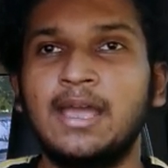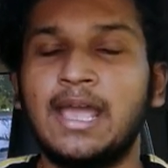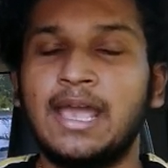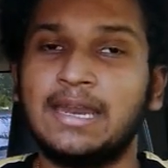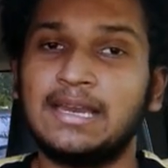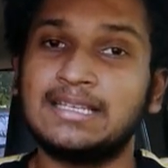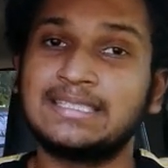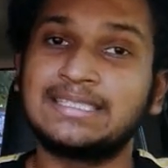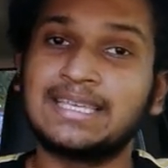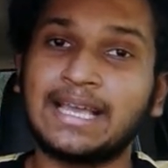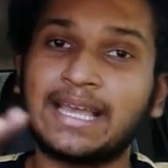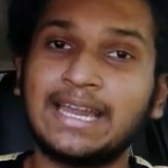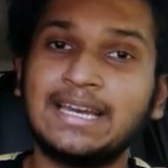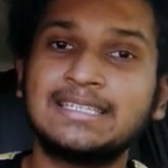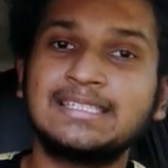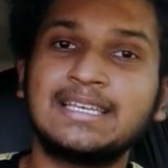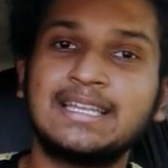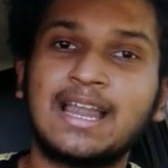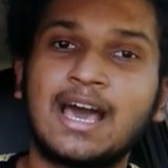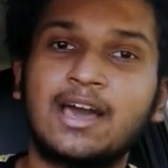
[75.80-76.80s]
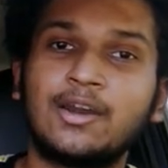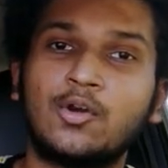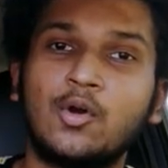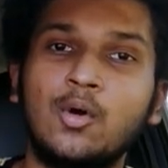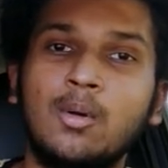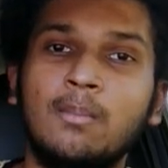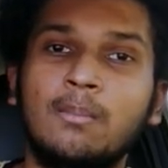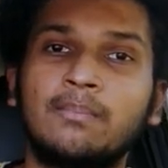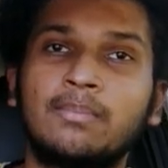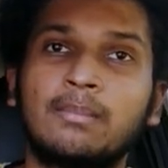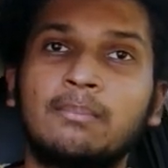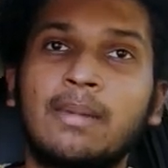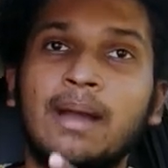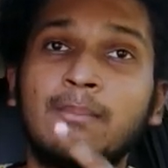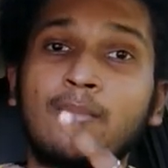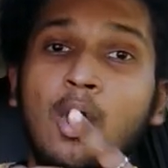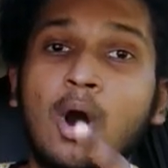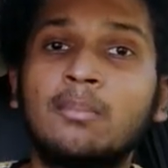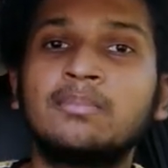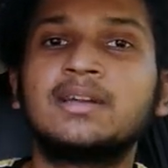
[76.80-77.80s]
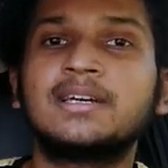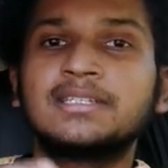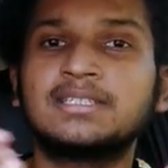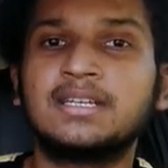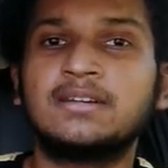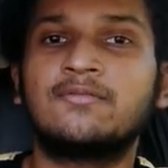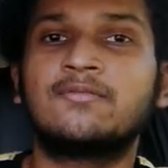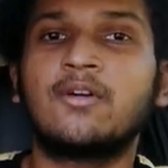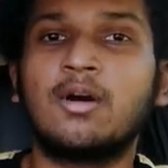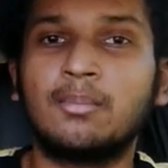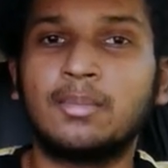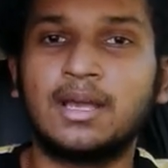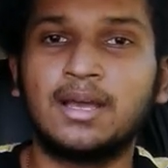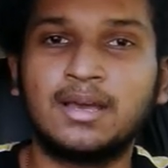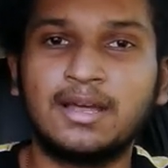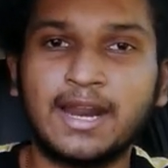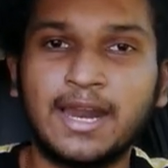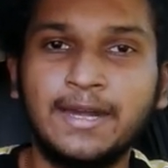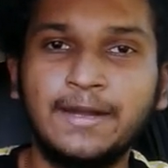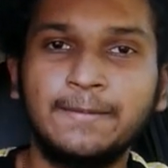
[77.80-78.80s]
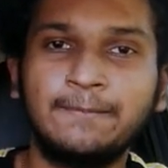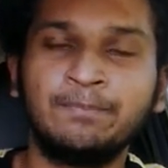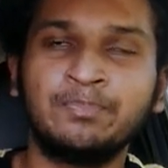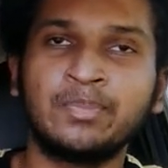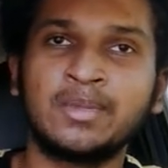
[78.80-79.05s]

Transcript: In the second scenario, my mom does it for me, right?